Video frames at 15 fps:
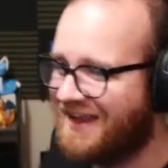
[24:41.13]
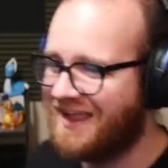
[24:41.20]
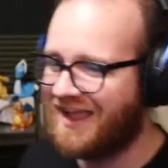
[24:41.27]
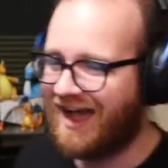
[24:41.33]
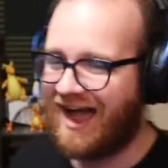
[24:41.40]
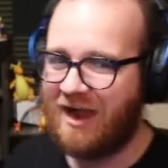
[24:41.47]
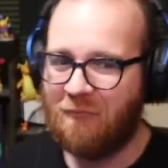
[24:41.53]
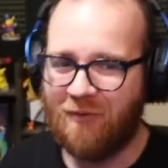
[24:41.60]

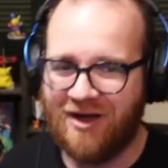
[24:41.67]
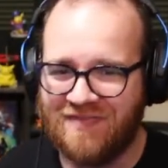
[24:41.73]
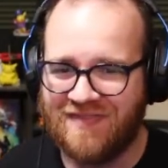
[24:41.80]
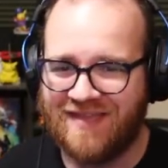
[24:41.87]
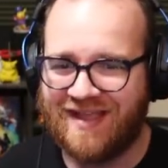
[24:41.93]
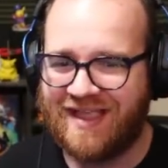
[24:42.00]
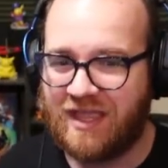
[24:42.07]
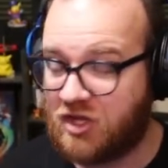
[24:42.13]
I won the...
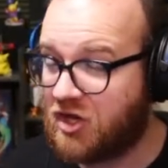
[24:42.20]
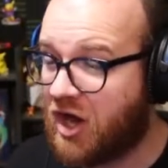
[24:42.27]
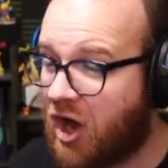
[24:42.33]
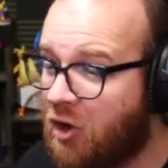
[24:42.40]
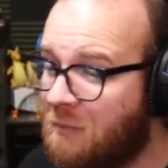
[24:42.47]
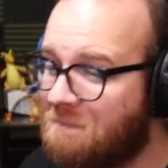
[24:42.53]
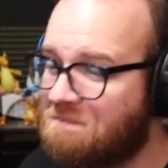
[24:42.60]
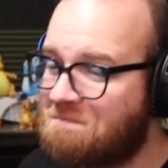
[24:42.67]
You
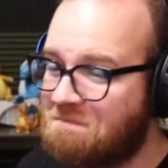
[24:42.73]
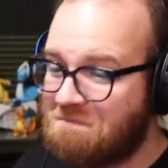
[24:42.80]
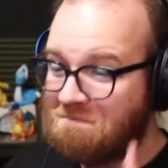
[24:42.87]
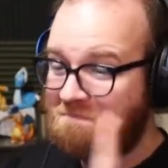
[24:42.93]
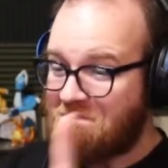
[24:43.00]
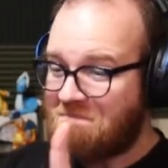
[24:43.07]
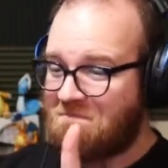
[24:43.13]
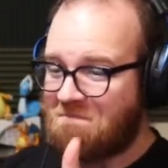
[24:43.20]
know...
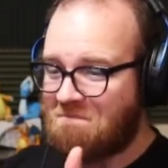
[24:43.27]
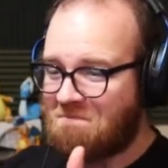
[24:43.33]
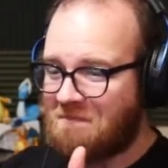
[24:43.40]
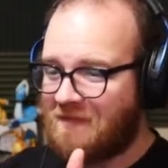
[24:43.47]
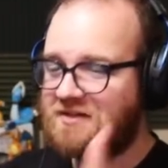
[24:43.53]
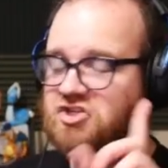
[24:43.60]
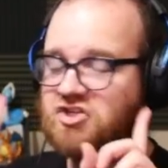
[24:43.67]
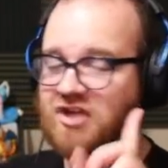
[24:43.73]

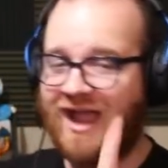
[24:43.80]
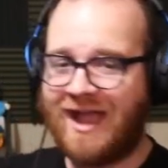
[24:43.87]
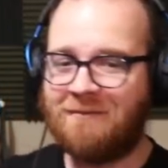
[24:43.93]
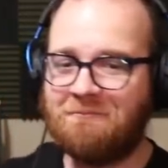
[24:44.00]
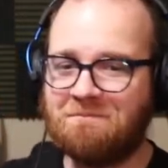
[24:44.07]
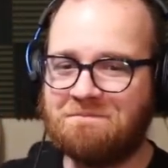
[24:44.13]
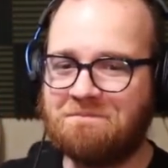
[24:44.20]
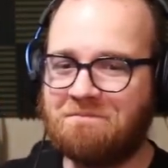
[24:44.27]
Chat,
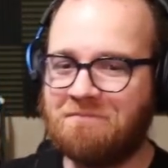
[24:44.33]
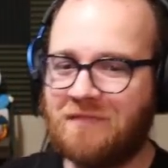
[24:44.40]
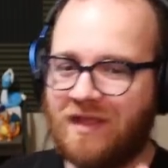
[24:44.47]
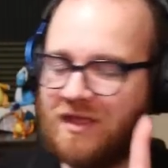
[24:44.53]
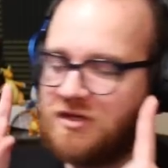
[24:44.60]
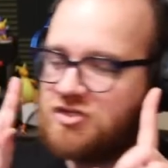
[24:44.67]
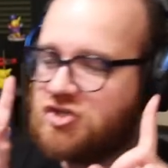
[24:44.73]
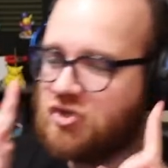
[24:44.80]

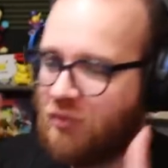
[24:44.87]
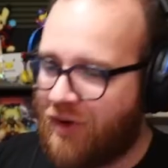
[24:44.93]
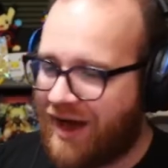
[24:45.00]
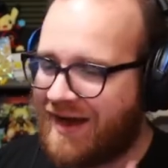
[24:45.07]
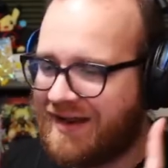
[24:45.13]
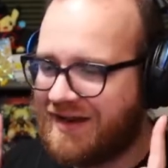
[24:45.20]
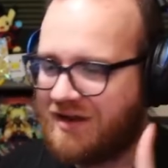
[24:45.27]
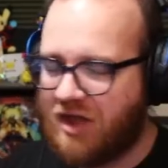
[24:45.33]
do you
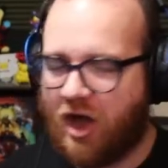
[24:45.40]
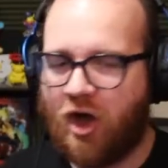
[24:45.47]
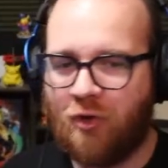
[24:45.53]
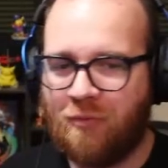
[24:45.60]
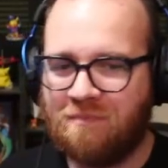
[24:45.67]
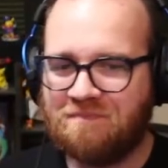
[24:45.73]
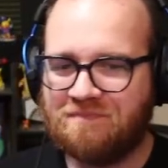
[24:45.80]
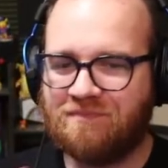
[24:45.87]
want to
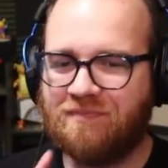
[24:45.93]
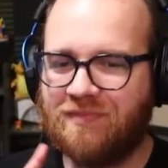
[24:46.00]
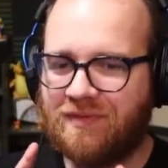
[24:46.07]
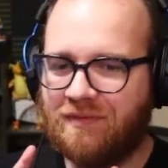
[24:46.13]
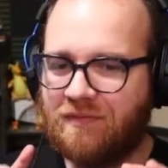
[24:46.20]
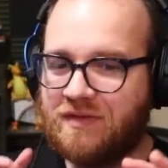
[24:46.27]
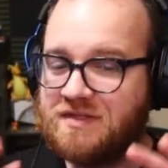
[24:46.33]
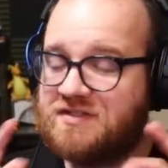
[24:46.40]
know
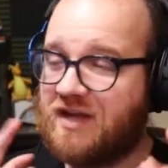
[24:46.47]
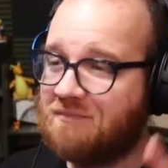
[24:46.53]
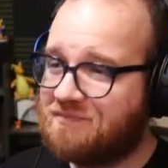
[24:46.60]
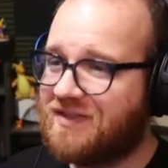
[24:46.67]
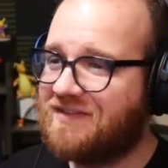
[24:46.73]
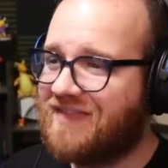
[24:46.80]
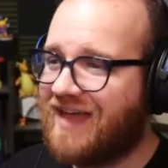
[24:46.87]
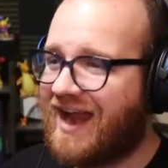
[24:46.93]

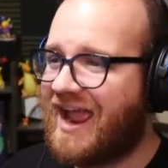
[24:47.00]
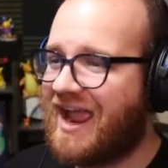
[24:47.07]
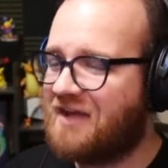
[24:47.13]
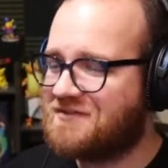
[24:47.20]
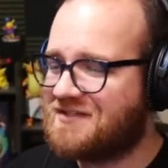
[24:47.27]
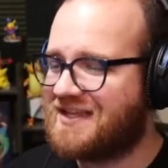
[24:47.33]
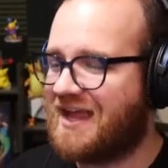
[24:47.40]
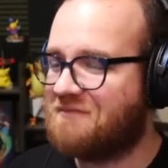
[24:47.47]
something that I have
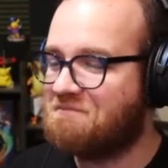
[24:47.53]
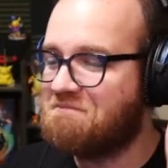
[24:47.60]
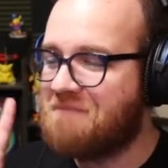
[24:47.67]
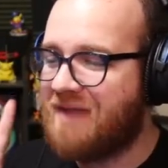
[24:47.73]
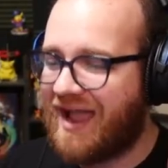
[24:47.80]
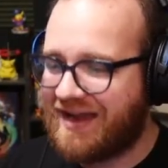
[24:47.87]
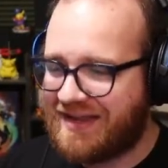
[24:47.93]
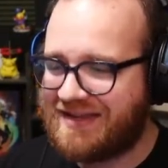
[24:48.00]
said
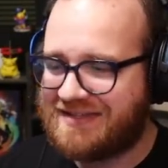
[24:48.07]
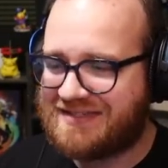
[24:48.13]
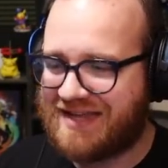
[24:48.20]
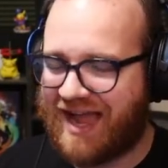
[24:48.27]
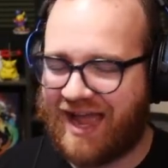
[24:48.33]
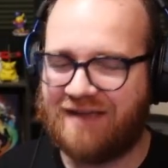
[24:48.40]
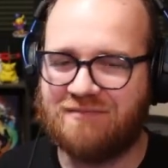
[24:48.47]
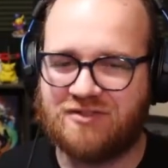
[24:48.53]
many
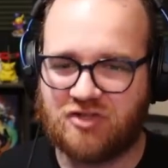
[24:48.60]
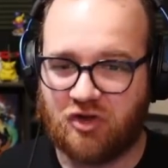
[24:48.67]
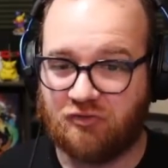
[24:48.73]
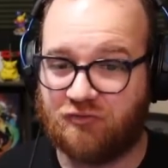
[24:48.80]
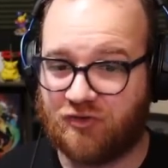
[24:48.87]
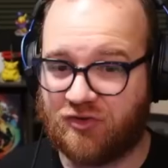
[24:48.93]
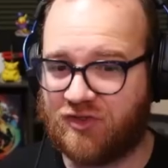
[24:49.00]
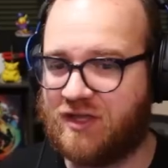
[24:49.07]
times
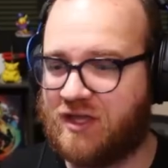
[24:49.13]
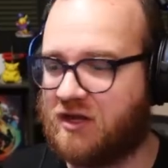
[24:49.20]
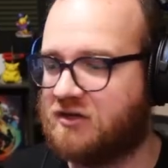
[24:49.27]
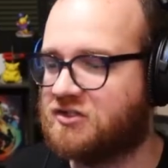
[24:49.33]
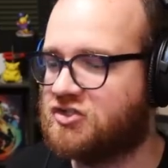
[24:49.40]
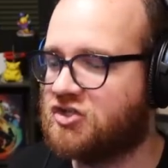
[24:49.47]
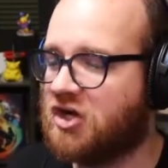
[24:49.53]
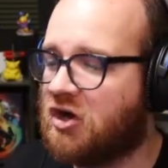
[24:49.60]
over the
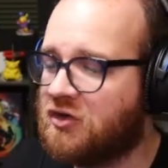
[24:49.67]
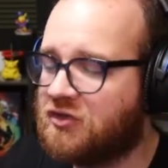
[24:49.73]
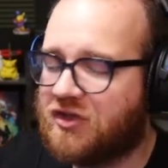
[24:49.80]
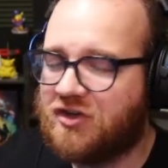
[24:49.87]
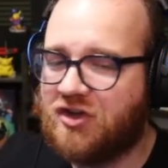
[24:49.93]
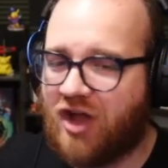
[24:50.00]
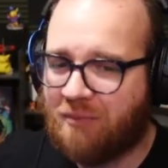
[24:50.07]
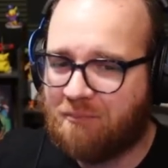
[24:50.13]
years? Do you know the
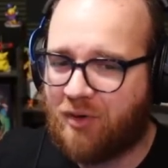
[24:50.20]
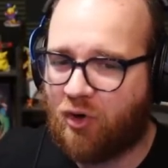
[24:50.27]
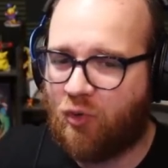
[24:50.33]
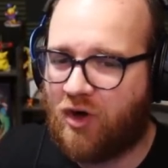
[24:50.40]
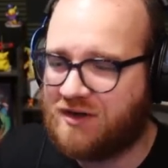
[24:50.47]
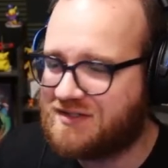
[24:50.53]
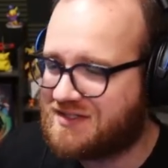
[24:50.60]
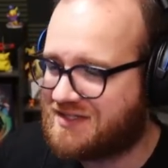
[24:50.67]

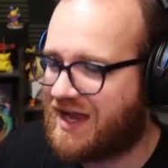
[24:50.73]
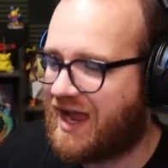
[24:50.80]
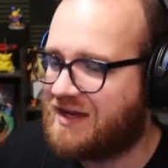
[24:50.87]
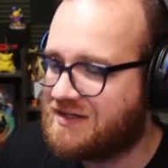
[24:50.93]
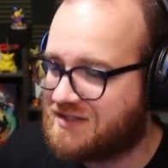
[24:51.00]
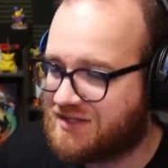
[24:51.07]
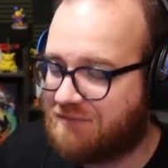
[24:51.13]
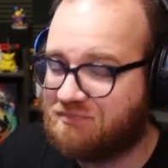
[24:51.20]
#1
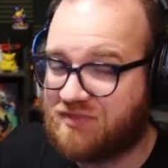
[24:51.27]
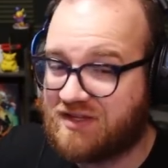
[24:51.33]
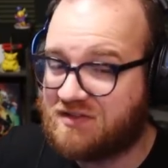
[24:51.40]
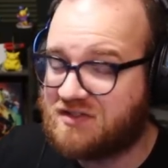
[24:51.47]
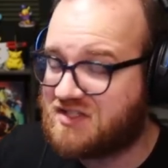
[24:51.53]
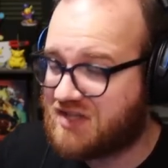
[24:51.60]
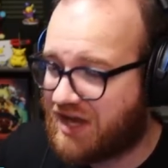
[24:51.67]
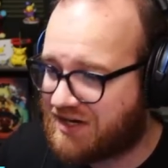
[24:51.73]
sign something
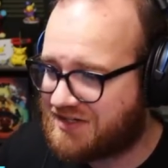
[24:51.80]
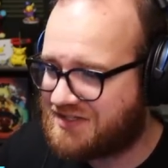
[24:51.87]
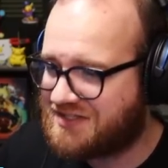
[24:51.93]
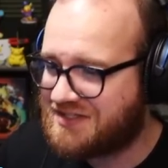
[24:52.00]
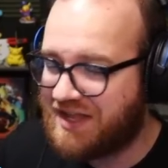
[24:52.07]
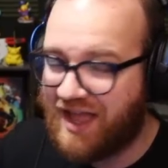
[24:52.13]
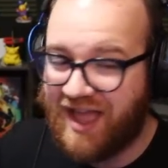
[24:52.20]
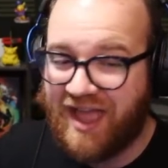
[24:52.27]
sucks?
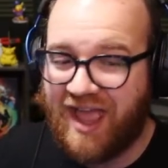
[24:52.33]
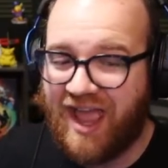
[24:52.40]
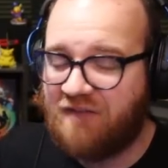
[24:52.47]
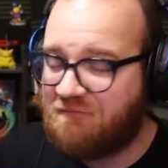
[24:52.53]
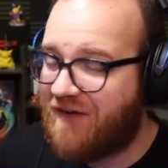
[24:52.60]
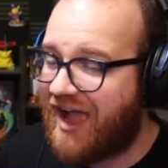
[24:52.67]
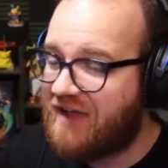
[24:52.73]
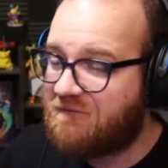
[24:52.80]

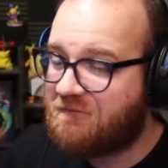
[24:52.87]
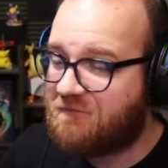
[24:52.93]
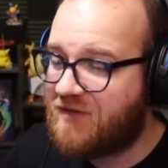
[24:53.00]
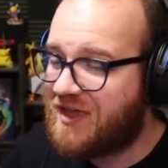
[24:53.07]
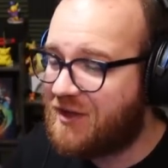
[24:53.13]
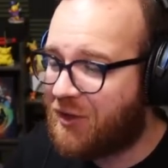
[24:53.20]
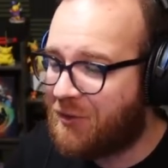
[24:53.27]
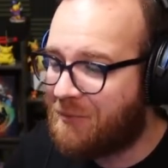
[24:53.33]
If I
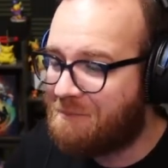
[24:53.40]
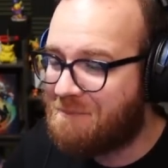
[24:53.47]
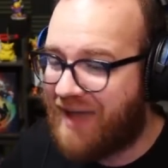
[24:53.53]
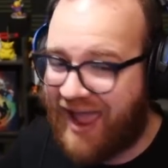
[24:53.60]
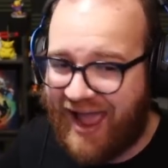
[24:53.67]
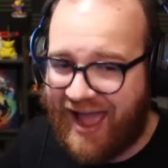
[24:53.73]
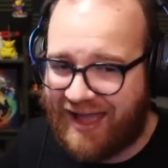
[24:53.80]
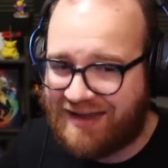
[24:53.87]
feel
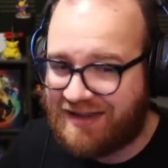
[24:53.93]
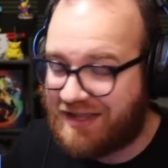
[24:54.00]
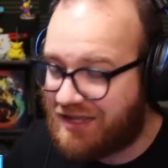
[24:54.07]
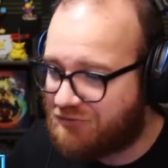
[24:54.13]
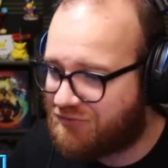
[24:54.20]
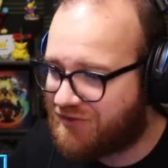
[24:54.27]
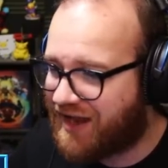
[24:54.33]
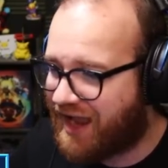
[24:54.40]
mad
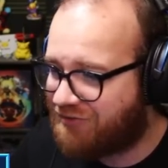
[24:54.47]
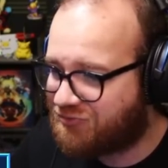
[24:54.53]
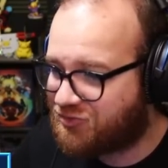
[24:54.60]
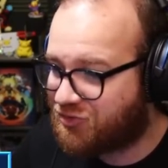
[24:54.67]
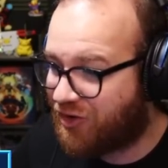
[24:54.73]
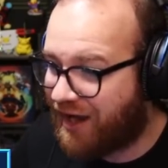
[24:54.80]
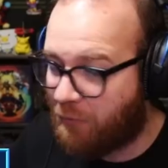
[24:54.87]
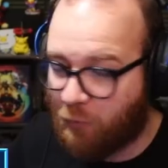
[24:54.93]
even
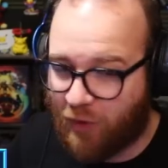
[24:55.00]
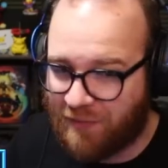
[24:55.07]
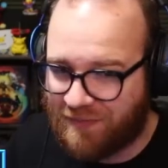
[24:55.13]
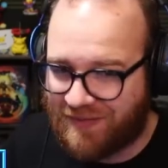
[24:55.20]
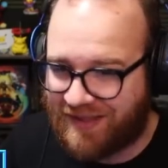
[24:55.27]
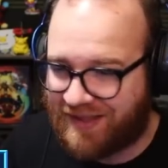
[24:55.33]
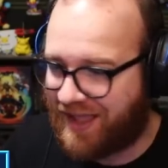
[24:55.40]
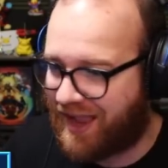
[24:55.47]
after I won
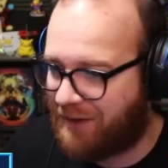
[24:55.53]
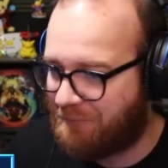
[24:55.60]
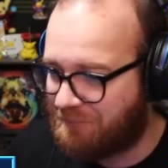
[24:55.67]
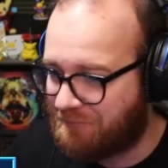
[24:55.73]
the game.